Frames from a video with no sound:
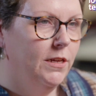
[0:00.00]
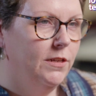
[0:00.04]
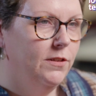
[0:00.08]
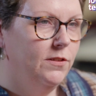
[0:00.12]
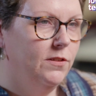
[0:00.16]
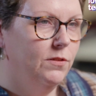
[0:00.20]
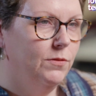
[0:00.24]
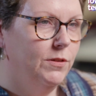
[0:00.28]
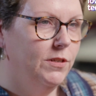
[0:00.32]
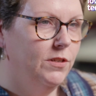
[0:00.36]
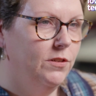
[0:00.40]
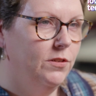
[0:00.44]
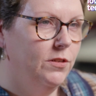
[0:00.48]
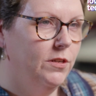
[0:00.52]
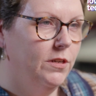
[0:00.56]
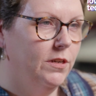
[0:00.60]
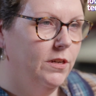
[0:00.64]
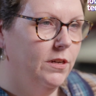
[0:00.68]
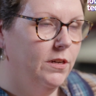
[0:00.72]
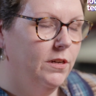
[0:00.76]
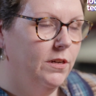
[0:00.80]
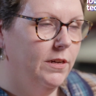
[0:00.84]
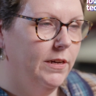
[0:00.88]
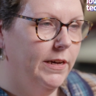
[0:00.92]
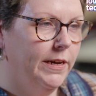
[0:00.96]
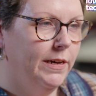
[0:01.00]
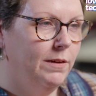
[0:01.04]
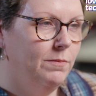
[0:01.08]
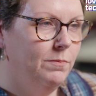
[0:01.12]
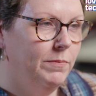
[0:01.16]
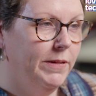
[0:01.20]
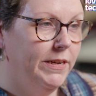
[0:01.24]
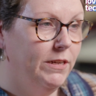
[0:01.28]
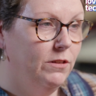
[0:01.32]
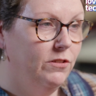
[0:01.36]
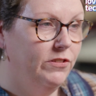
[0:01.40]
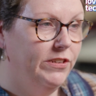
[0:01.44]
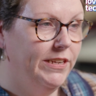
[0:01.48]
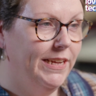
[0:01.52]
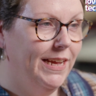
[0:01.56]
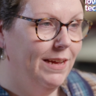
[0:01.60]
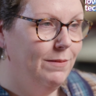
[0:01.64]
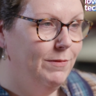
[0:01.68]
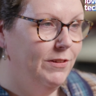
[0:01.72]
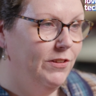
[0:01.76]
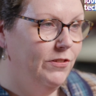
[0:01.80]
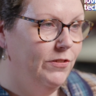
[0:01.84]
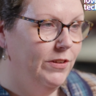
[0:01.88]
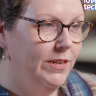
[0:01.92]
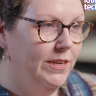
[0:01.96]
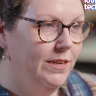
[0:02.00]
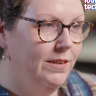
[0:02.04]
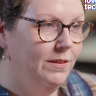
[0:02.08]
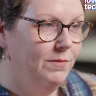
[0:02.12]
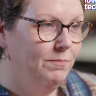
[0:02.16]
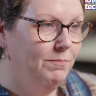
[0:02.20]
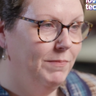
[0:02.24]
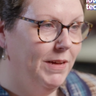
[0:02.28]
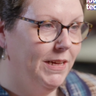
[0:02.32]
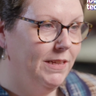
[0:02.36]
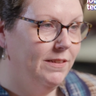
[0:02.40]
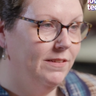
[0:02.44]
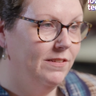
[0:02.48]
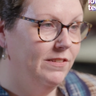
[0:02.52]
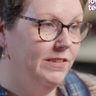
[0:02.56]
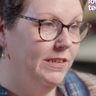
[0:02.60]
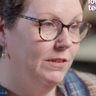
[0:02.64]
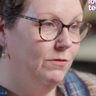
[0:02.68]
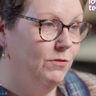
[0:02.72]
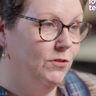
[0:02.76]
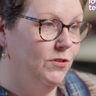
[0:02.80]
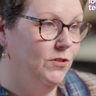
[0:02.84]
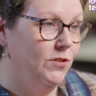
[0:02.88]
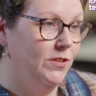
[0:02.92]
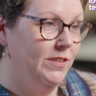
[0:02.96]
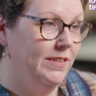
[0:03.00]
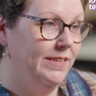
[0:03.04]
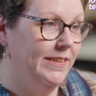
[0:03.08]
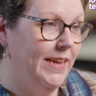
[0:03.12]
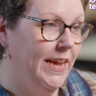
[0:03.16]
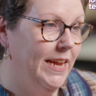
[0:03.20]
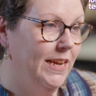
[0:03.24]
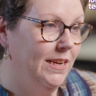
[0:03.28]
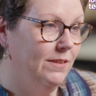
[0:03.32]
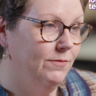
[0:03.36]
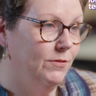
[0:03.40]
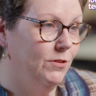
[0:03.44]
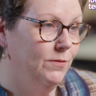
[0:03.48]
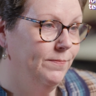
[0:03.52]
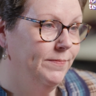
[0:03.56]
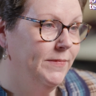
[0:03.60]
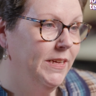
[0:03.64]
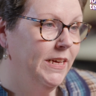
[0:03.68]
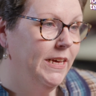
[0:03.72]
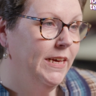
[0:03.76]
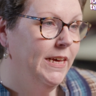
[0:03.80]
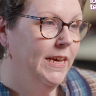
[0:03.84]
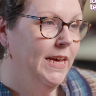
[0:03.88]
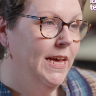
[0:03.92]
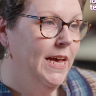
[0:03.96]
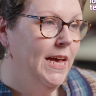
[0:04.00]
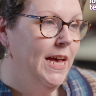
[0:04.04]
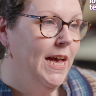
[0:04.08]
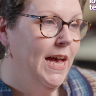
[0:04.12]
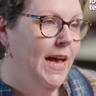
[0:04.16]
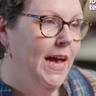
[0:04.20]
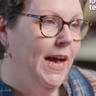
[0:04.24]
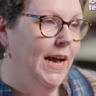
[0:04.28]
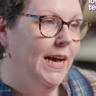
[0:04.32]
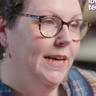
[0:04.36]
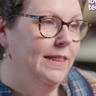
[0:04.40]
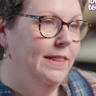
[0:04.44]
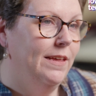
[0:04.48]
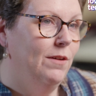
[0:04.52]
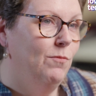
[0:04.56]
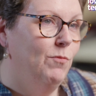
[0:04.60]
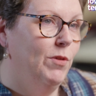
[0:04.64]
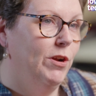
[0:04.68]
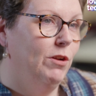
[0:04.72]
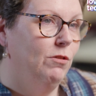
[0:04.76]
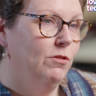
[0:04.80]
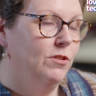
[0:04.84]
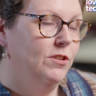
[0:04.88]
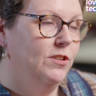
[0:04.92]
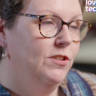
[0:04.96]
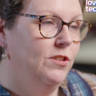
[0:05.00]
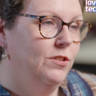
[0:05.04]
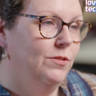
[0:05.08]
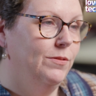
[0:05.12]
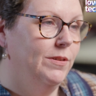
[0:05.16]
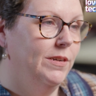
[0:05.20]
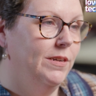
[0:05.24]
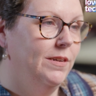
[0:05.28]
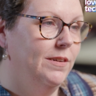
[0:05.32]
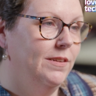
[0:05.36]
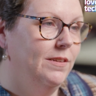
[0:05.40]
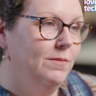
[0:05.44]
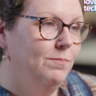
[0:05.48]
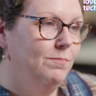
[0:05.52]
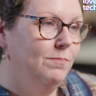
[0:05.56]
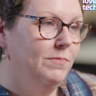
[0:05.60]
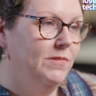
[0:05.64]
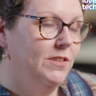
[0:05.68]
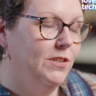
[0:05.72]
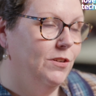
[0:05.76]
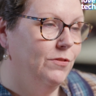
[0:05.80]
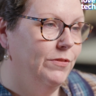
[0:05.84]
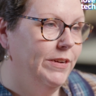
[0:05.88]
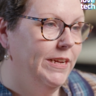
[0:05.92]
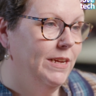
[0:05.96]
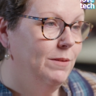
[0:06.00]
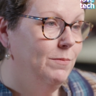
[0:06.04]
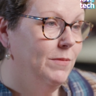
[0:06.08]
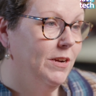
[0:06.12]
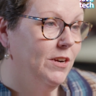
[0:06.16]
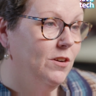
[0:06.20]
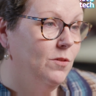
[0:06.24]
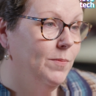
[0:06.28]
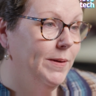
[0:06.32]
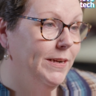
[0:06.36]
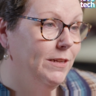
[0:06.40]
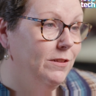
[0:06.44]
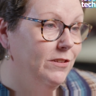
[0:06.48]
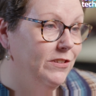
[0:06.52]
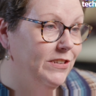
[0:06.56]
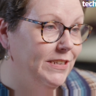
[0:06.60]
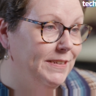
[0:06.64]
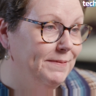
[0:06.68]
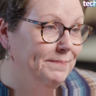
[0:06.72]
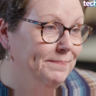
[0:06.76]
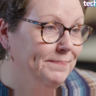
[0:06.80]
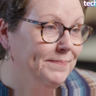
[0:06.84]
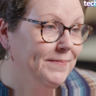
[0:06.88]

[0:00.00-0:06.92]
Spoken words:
So I took biology, chemistry, maths and general studies at A-level, and then went on to do a degree in microbiology.